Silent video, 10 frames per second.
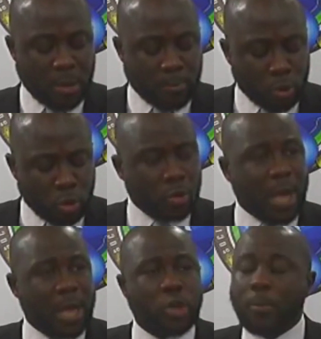but also
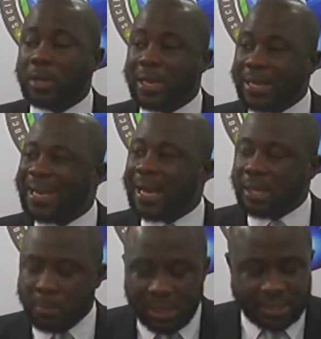how you able to gain
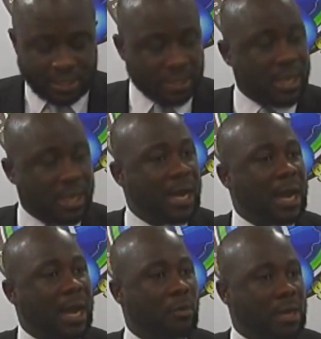credibility
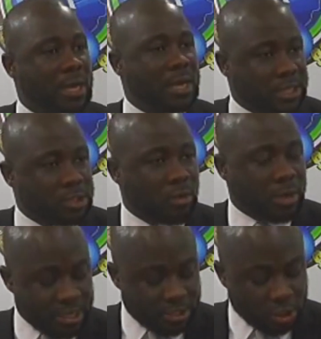among international
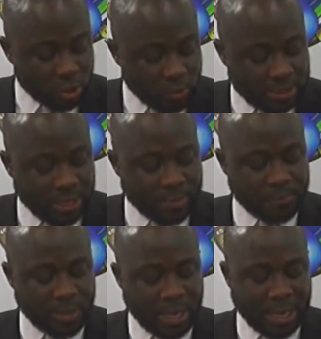organizations them
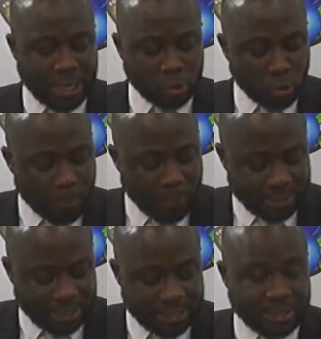and donor
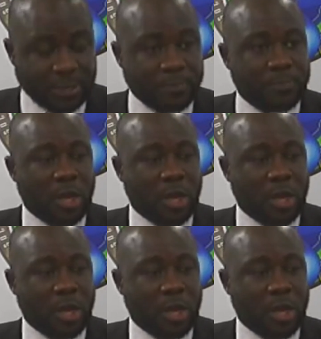partners them.